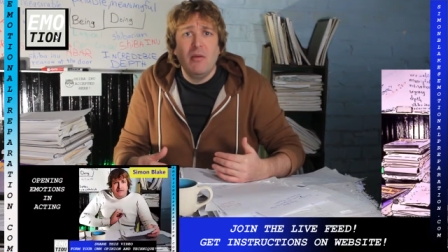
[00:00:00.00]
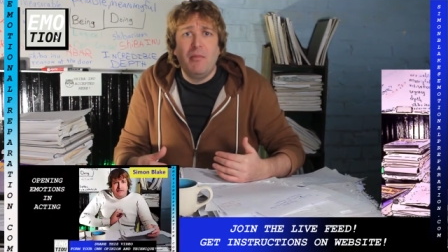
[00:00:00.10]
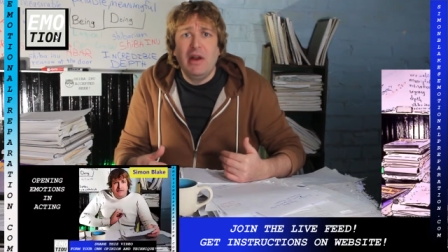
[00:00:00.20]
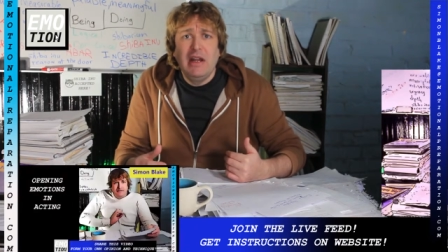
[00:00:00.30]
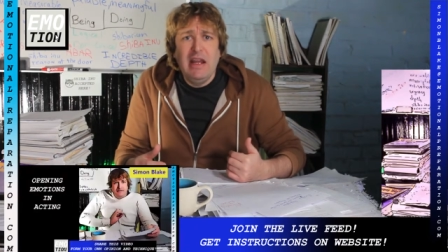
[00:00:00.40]

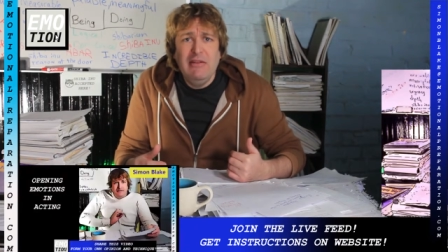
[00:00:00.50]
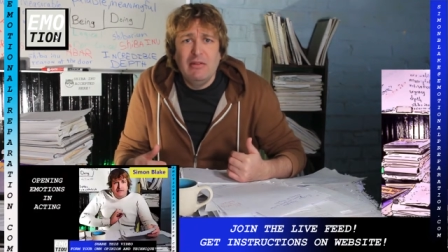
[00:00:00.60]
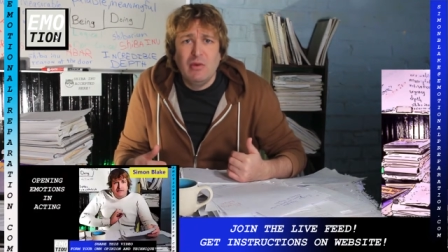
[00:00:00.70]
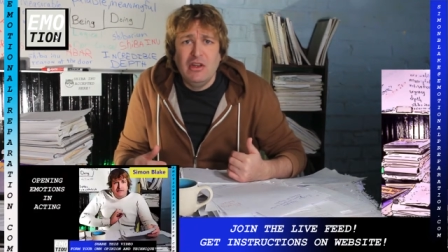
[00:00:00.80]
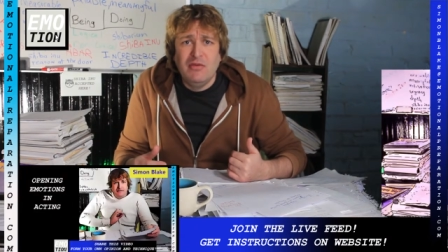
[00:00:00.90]
But
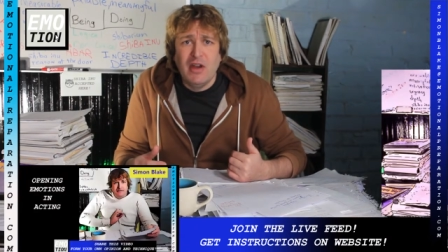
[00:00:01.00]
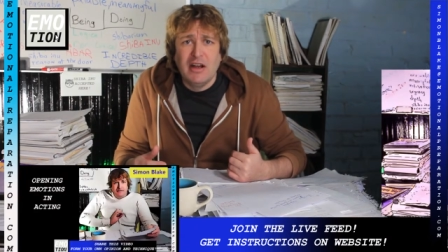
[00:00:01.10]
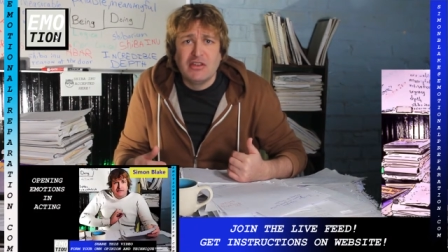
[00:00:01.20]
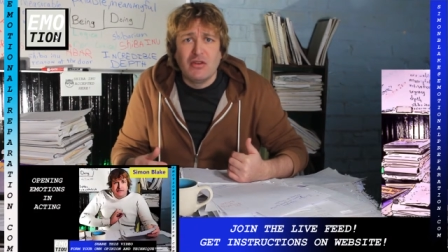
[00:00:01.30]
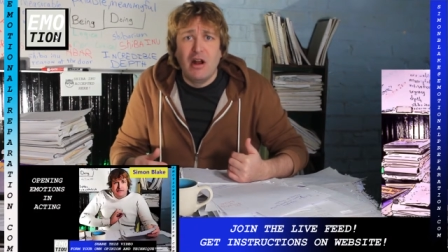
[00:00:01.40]
even when you've
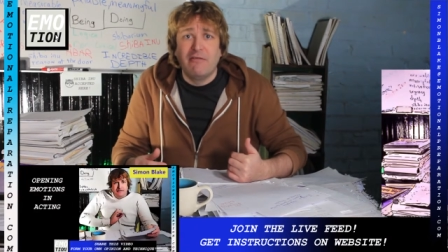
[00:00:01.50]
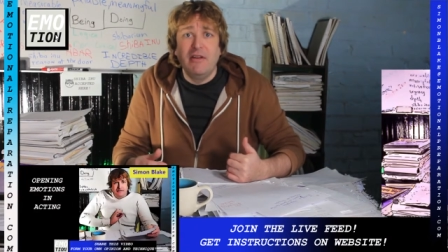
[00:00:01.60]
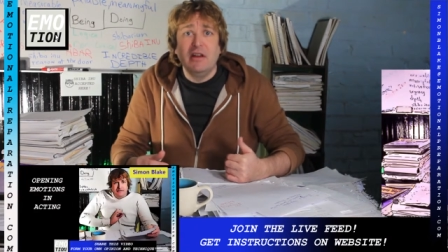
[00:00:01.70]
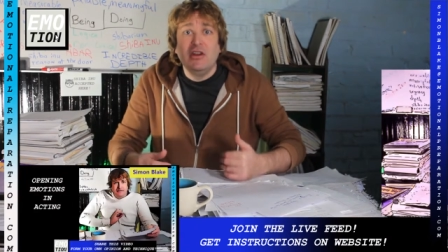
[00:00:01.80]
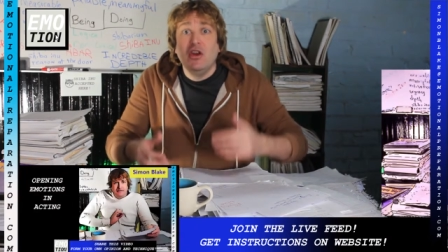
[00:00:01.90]
got a strong
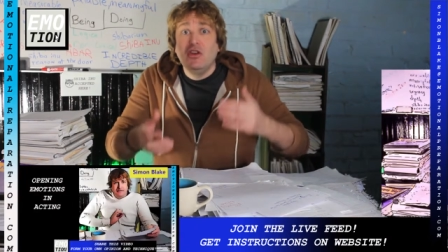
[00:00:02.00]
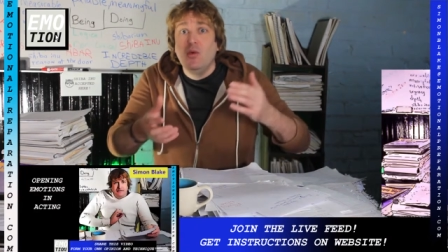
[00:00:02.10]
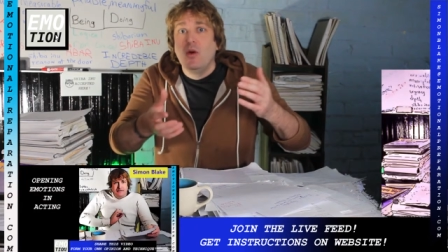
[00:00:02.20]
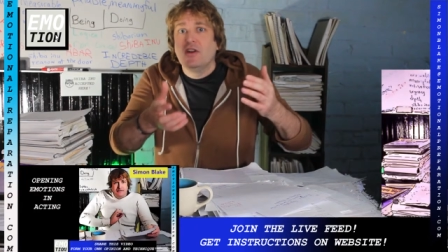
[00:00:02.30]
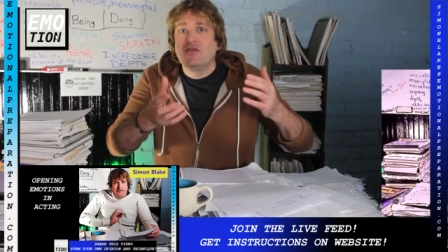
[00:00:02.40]
feeling, you
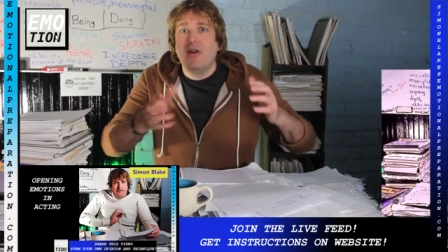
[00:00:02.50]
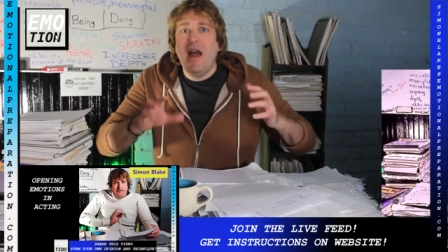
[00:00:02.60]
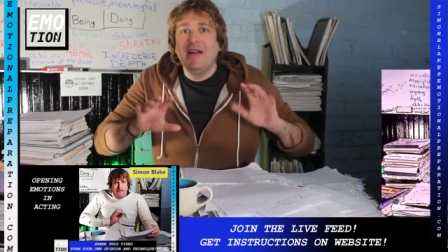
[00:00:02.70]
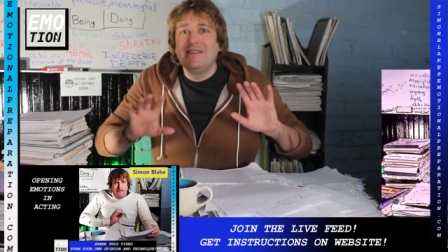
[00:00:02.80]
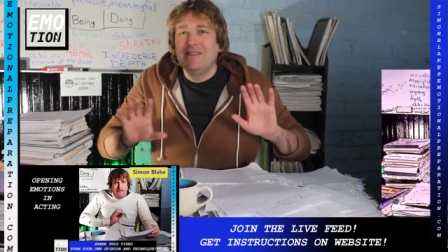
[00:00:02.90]
want to
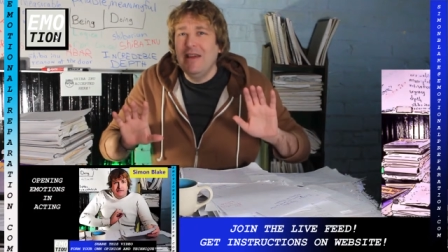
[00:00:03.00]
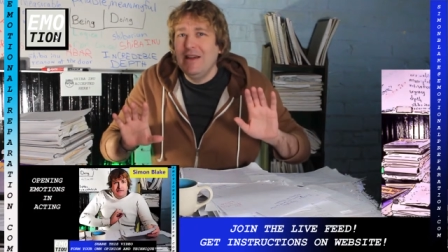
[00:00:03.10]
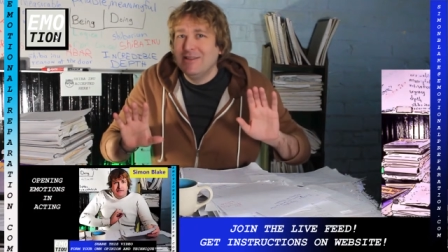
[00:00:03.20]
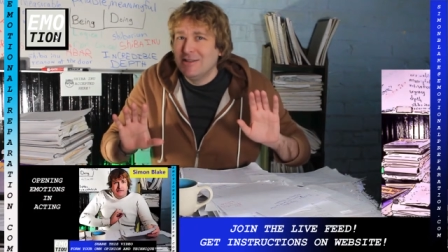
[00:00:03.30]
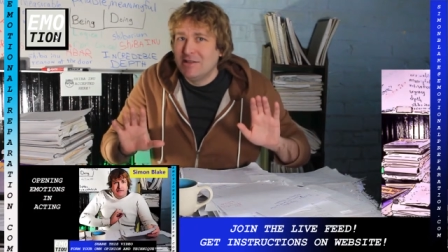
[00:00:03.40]
try and
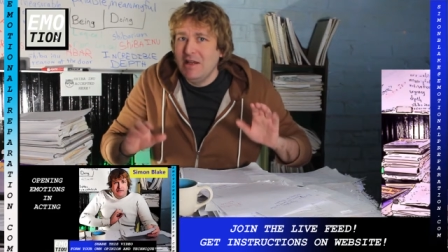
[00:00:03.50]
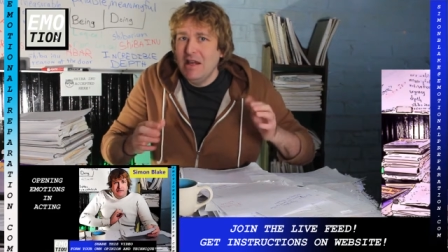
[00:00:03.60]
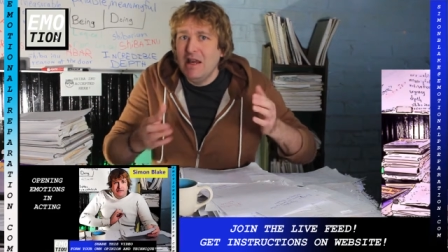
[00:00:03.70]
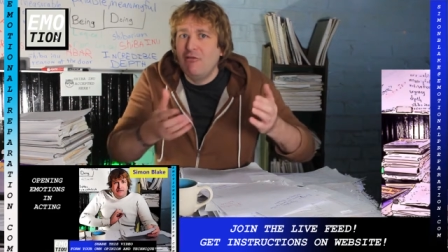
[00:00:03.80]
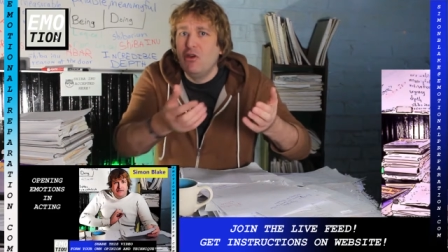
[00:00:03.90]
see, to
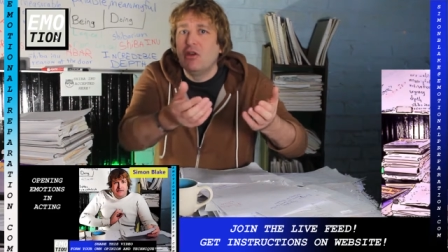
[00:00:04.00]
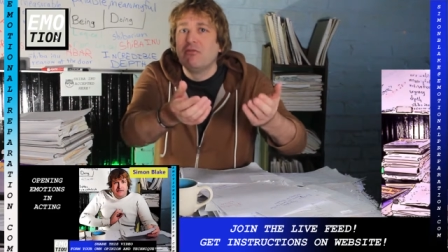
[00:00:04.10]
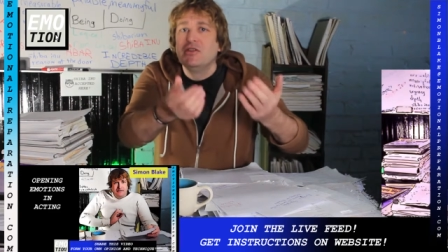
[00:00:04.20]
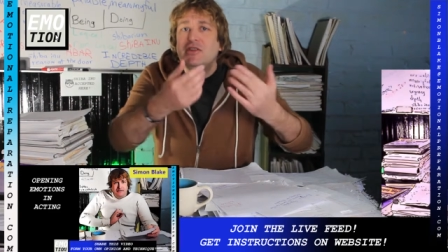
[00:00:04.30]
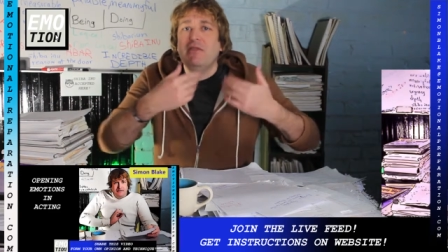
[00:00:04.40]
see if you can
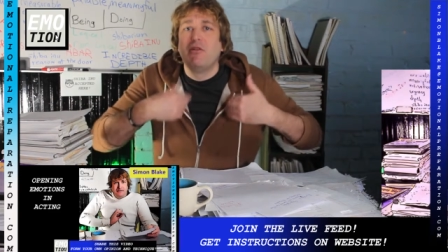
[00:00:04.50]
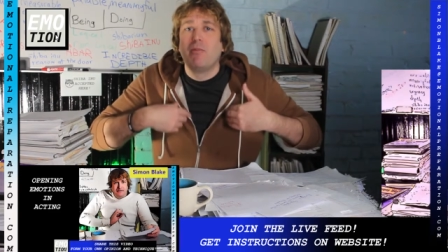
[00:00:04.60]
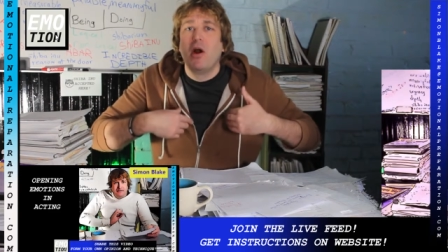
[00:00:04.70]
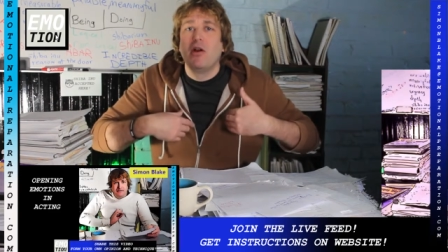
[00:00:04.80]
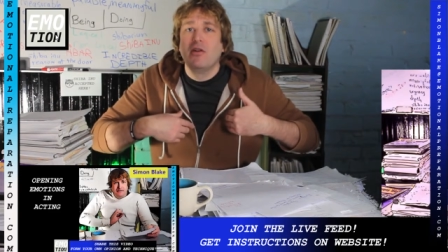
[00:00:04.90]
receive your
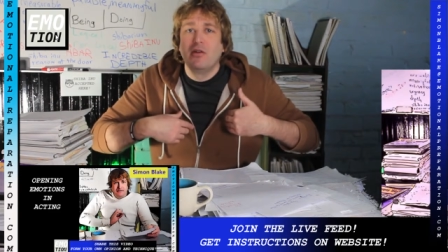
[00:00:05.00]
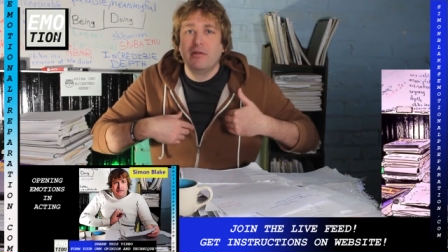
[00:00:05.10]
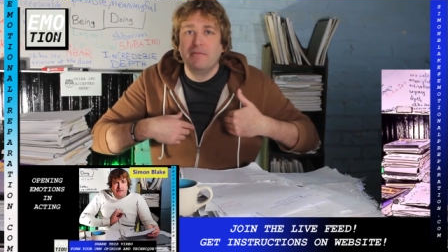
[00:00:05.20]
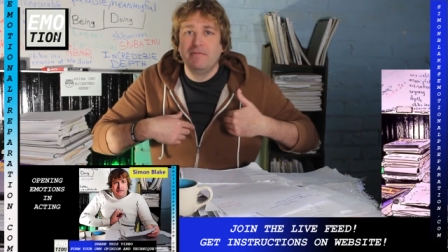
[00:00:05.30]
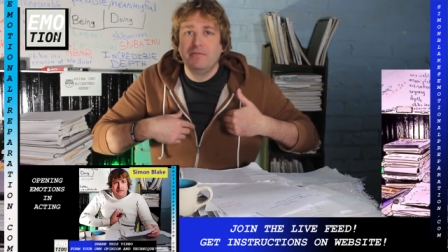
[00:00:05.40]
partner.
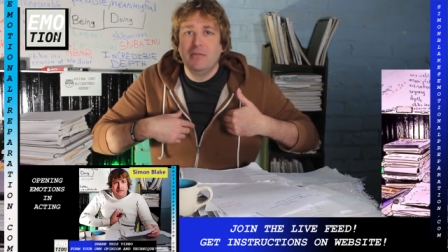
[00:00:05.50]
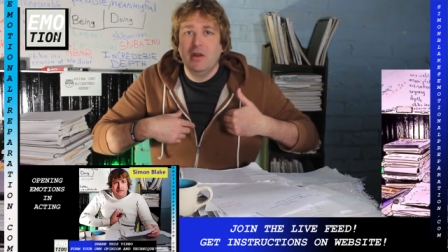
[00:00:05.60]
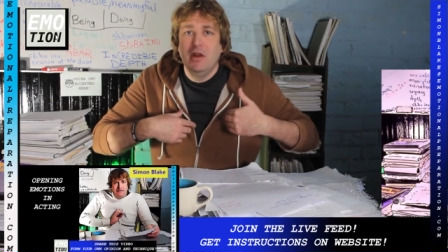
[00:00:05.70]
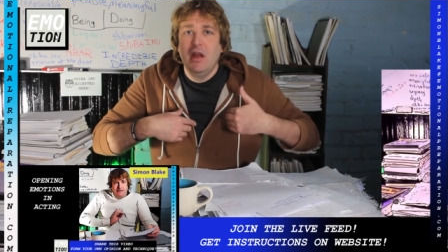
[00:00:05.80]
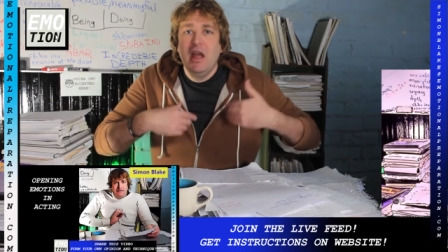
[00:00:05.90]

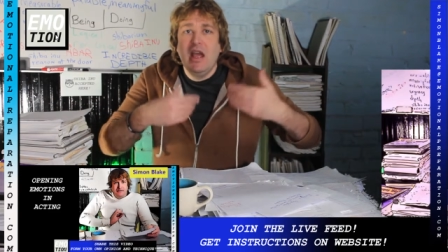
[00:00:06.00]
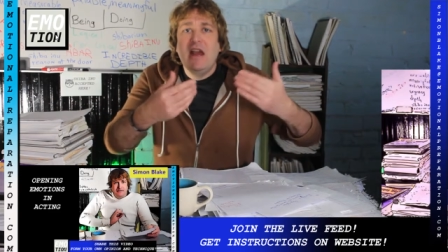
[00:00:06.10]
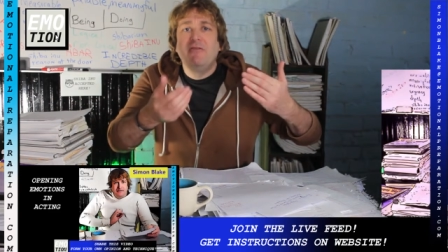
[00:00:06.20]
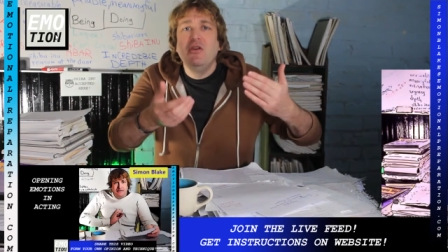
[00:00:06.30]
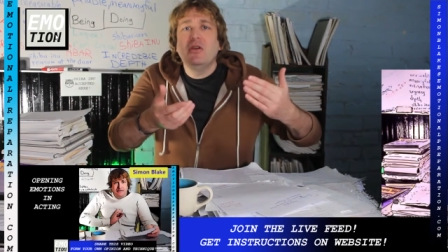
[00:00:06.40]

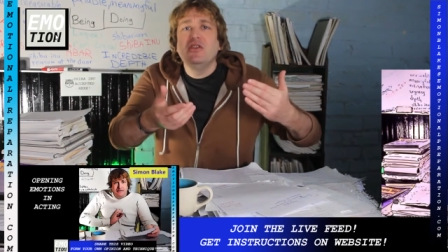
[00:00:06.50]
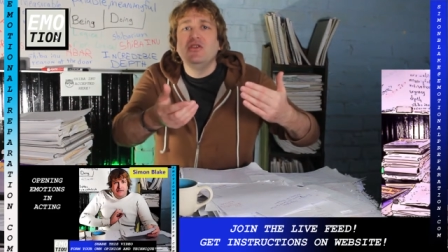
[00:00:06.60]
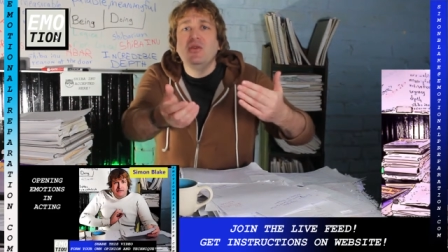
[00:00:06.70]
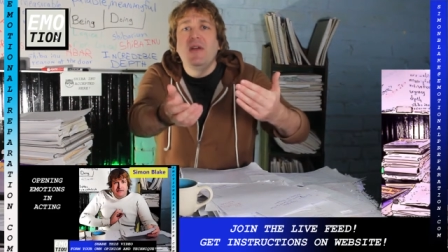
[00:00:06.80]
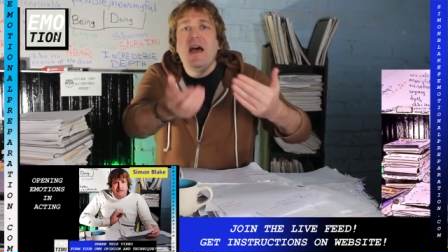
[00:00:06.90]
And if you can
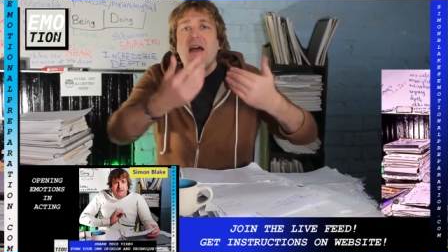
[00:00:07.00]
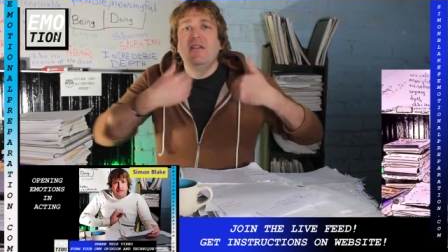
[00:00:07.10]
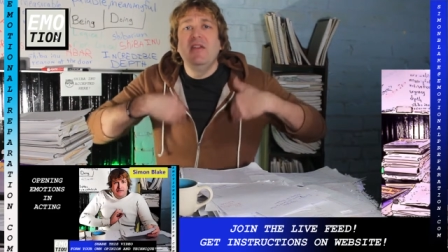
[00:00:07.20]
do that,